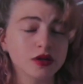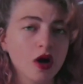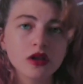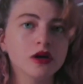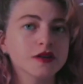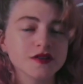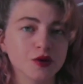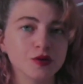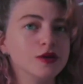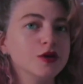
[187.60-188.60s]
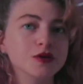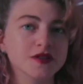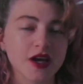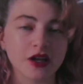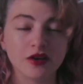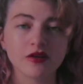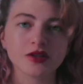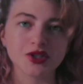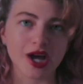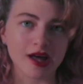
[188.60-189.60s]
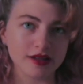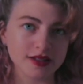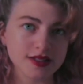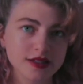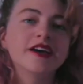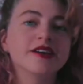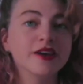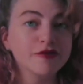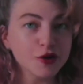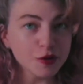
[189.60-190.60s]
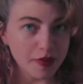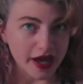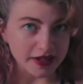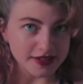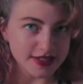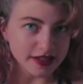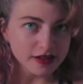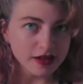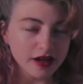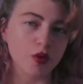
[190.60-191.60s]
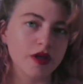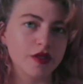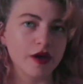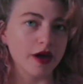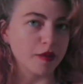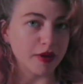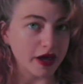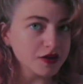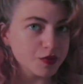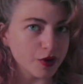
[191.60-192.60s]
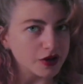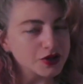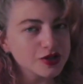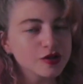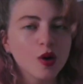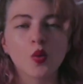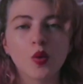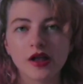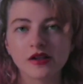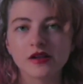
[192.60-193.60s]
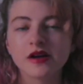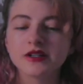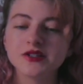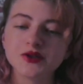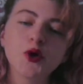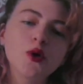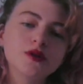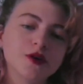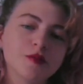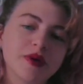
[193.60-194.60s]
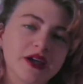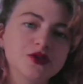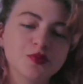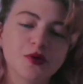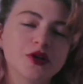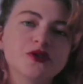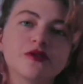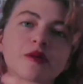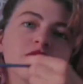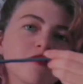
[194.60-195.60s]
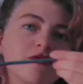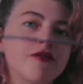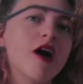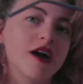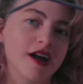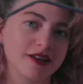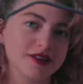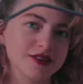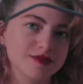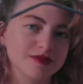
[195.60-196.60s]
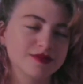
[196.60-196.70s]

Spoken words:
will not look so loose and nonchalant. If you're painting with a paintbrush, well, do hold your paintbrush from the far end.